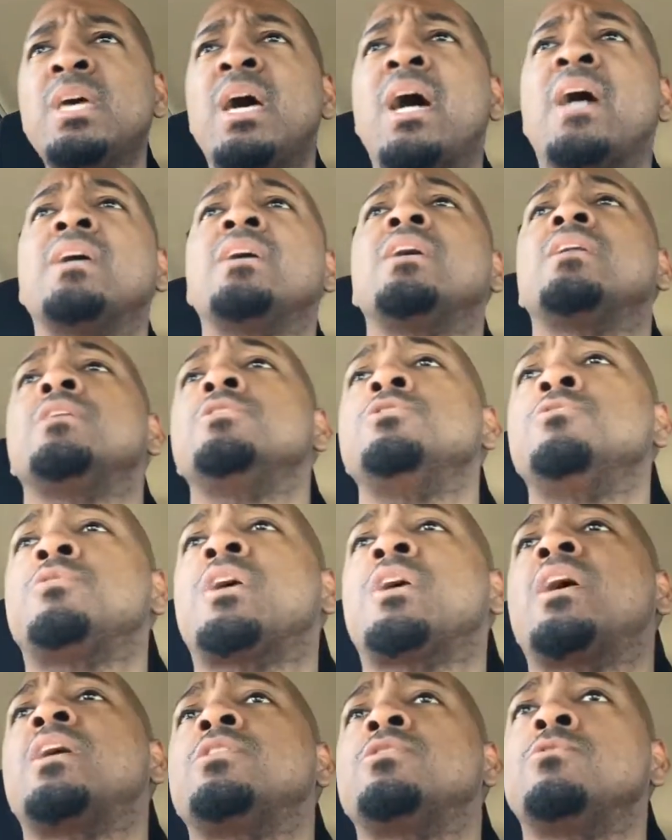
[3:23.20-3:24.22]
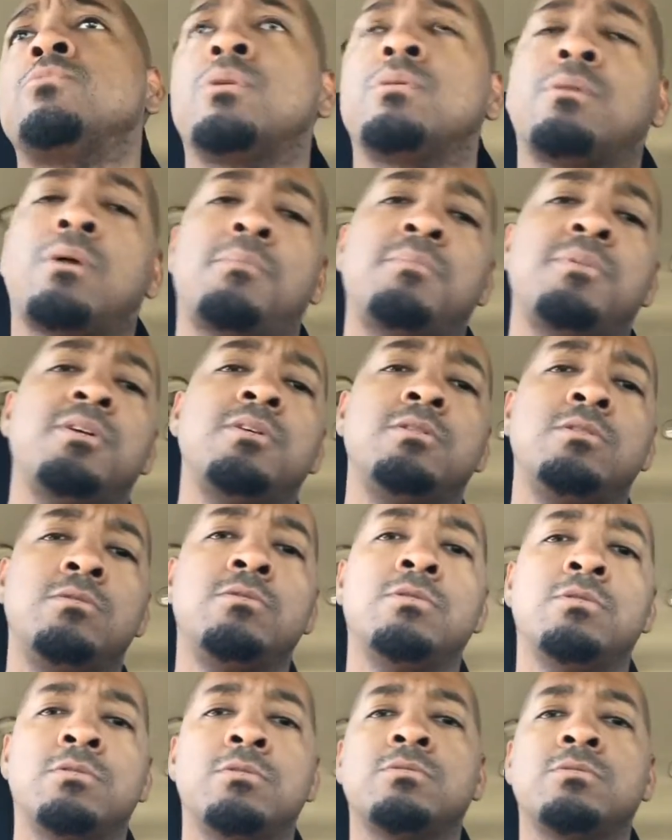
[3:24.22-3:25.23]
I get it. You can do one. I
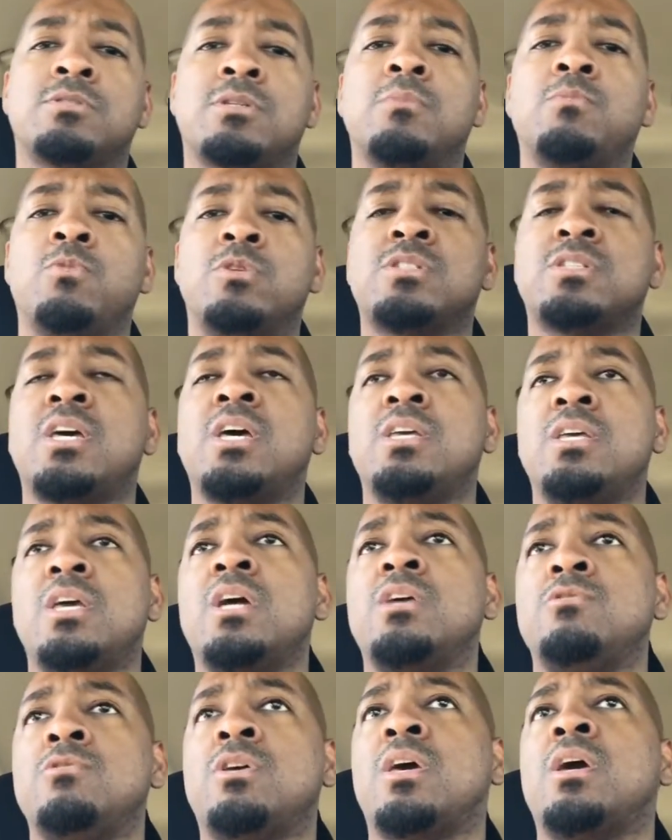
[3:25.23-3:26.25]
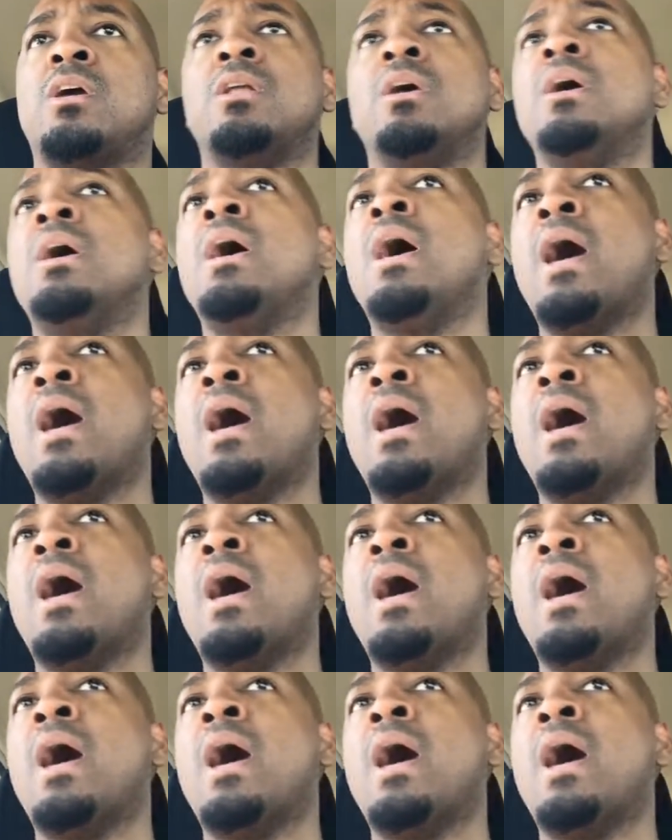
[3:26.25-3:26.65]
mean, some would say, yeah, you can.